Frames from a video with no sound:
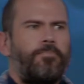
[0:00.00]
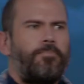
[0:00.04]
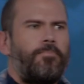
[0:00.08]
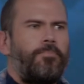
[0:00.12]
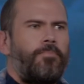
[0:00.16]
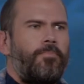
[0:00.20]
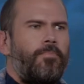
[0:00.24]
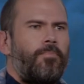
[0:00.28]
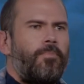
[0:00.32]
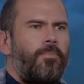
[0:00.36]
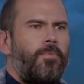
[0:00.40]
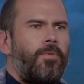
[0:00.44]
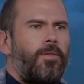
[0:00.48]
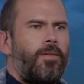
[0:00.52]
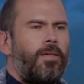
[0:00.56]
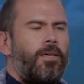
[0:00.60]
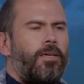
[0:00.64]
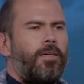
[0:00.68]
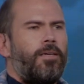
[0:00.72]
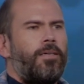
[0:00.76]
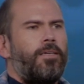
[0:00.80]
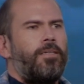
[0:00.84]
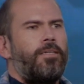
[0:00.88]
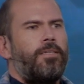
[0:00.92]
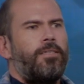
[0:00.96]

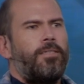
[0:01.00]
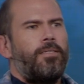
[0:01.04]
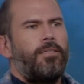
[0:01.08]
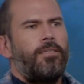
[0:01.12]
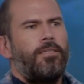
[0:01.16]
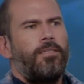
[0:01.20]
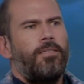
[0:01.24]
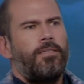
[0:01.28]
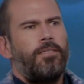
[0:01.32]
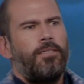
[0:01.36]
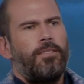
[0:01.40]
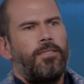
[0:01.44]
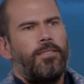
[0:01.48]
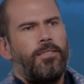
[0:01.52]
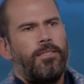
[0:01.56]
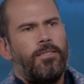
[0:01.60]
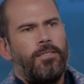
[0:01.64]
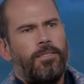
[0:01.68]
(silence)